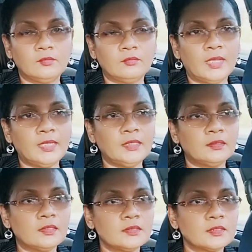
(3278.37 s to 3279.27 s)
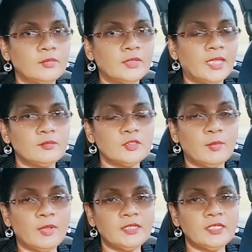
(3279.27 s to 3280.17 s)
right? Because sometimes you
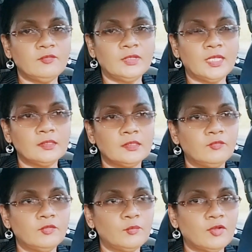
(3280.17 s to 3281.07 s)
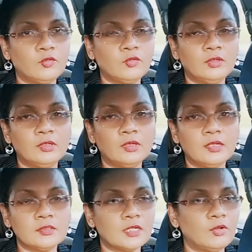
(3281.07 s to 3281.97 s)
might even get, if you have good
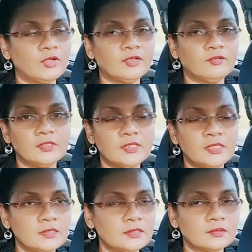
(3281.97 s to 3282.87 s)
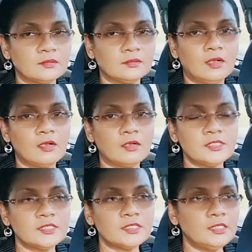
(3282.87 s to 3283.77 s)
lawyers or whatever it is, or
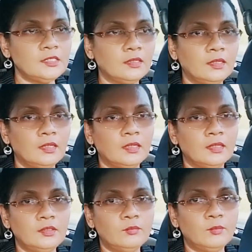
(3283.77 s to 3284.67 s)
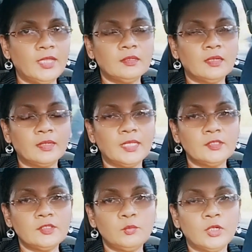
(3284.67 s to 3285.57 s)
she, you might not
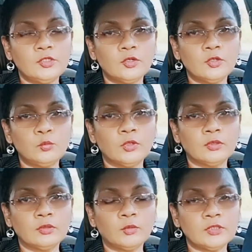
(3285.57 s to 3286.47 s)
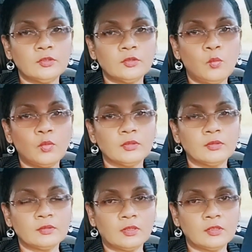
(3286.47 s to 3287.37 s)
get what you're worth, what your
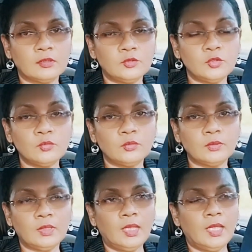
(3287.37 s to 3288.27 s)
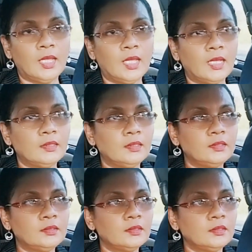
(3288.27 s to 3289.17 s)
worth are due. And
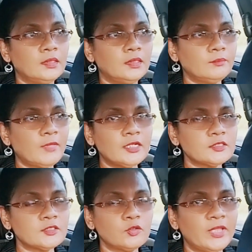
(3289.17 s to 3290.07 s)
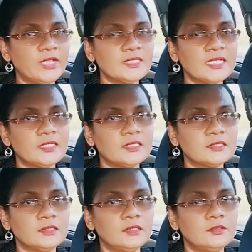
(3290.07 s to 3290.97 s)
it, it might just don't make
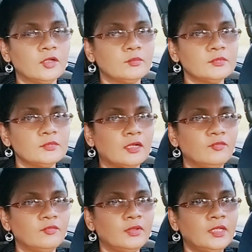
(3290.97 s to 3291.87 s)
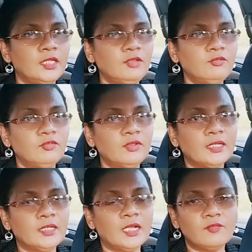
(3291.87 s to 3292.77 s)
sense in terms of, even if you
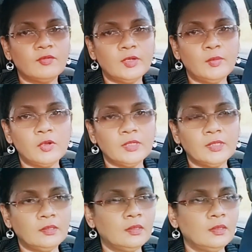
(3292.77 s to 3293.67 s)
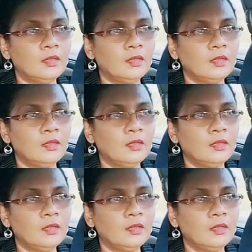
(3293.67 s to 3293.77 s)
get half of the money,